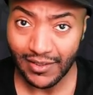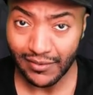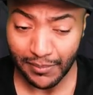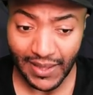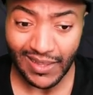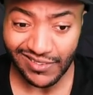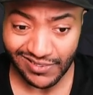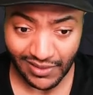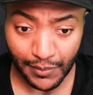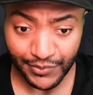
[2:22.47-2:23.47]
He's making
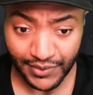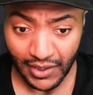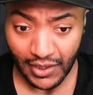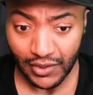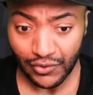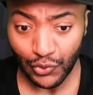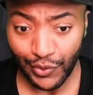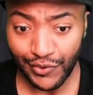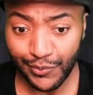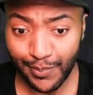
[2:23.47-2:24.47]
steps. So
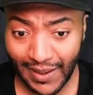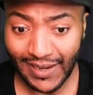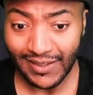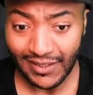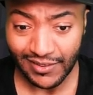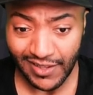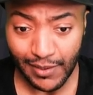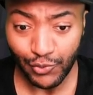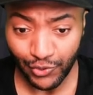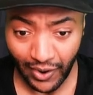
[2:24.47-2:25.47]
he's back in the
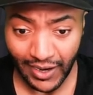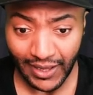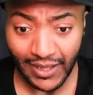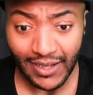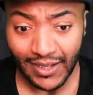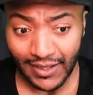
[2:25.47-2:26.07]
team training.